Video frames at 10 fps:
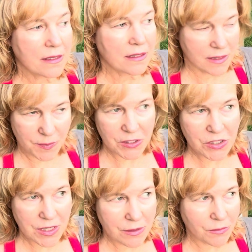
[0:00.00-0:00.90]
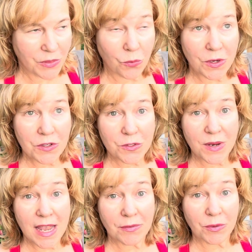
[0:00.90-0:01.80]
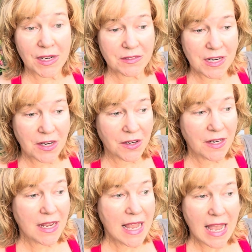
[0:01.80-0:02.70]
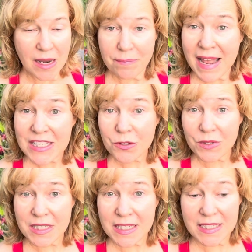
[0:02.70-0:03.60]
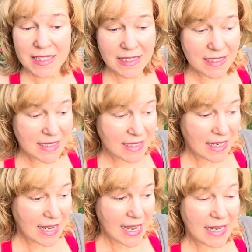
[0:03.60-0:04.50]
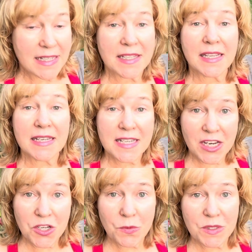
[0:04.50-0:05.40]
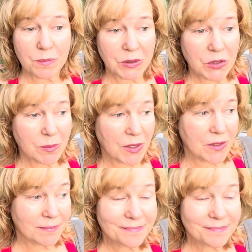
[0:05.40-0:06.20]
especially with the winters we have around here, and pest resistant, and is a continuous bloomer,